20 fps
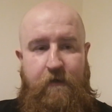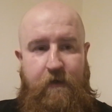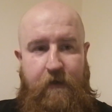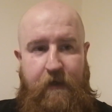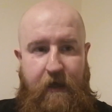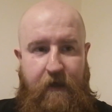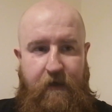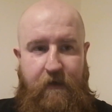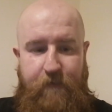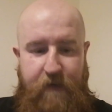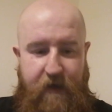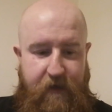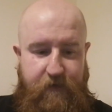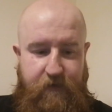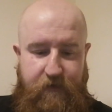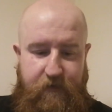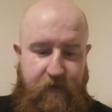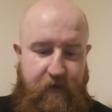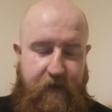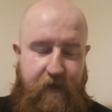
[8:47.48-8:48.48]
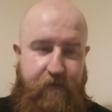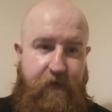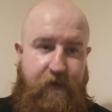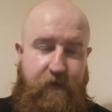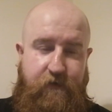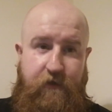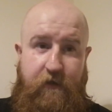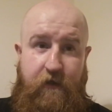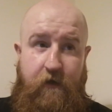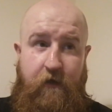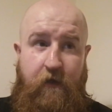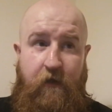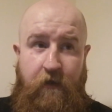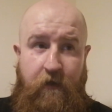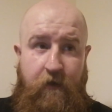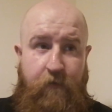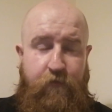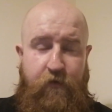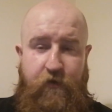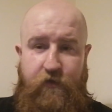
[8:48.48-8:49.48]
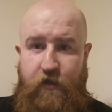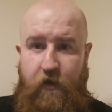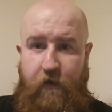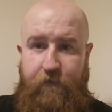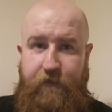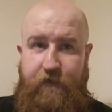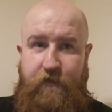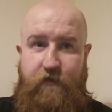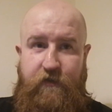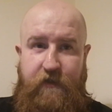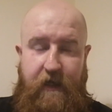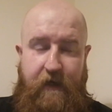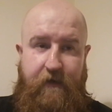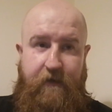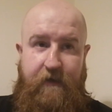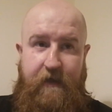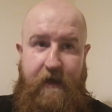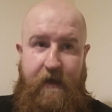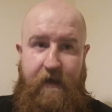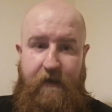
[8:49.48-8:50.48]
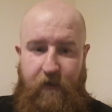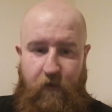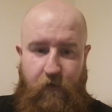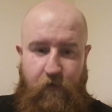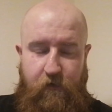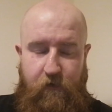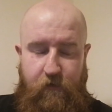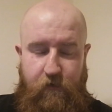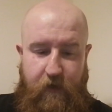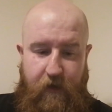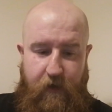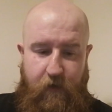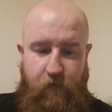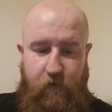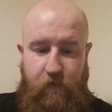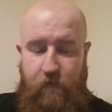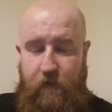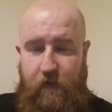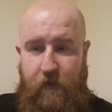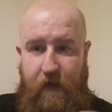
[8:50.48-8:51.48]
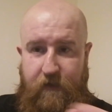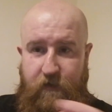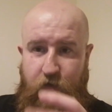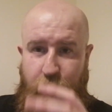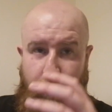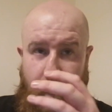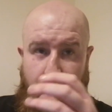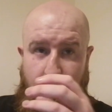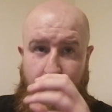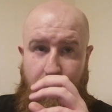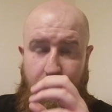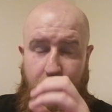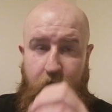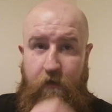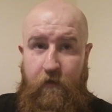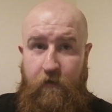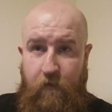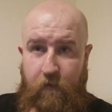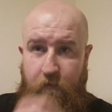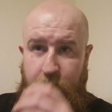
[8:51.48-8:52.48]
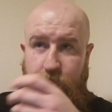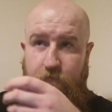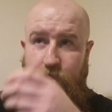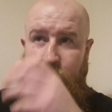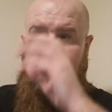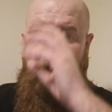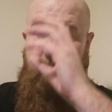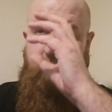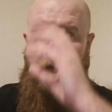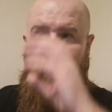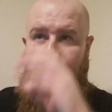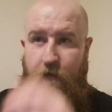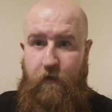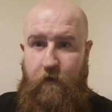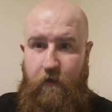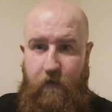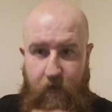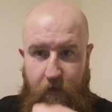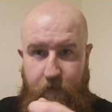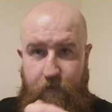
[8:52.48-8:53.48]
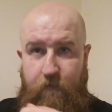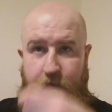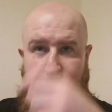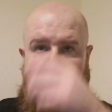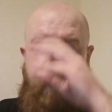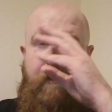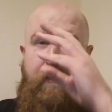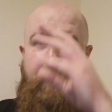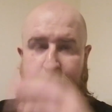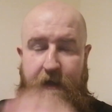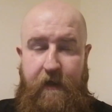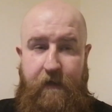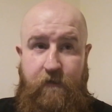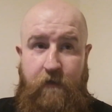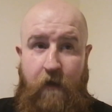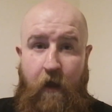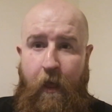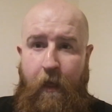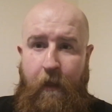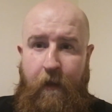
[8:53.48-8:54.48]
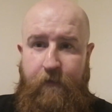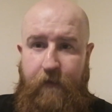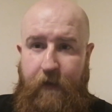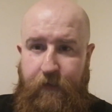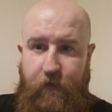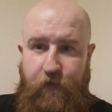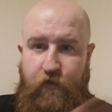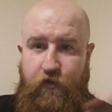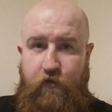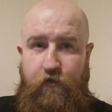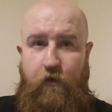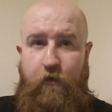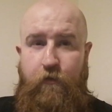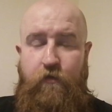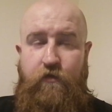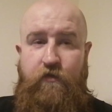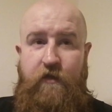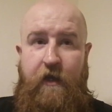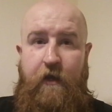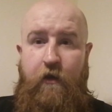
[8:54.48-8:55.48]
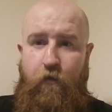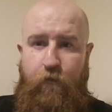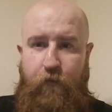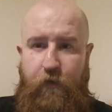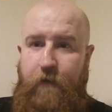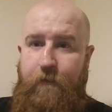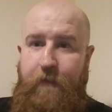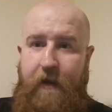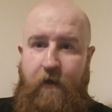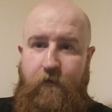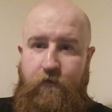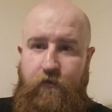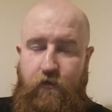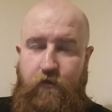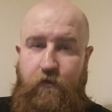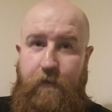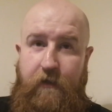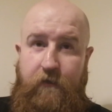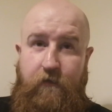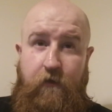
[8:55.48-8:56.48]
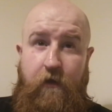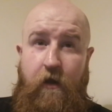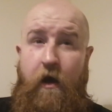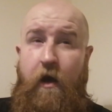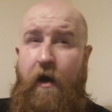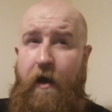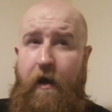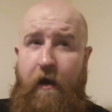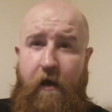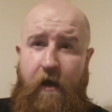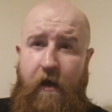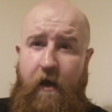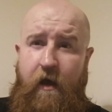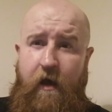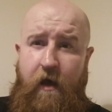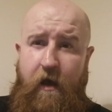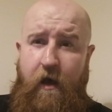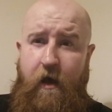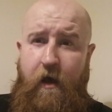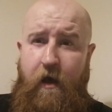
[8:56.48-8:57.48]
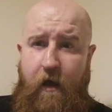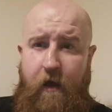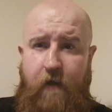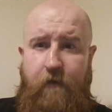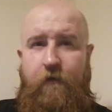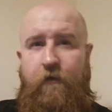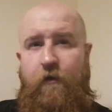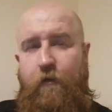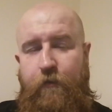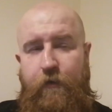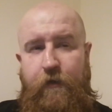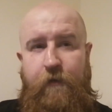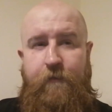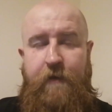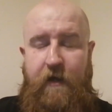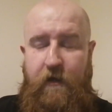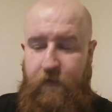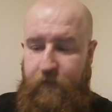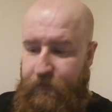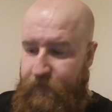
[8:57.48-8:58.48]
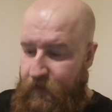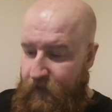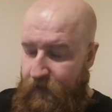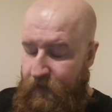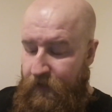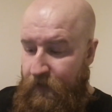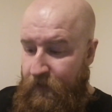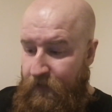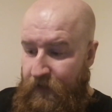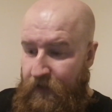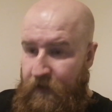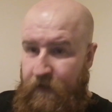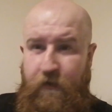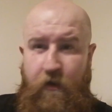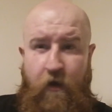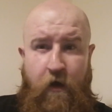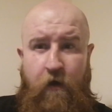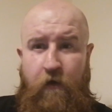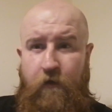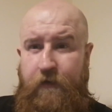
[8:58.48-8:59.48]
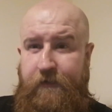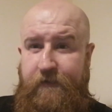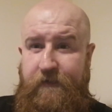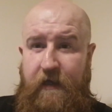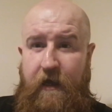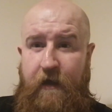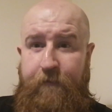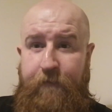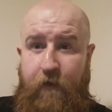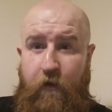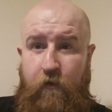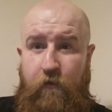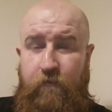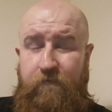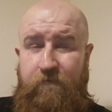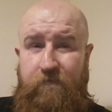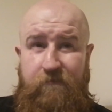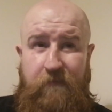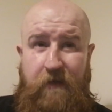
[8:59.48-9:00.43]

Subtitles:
They get your meds, they give it to you. Prison officer standing there, little glass of water, net your meds. Then the screw would say, open your mouth, shows your mouth. So you go, ah, and you'd open your mouth. Not all the time though.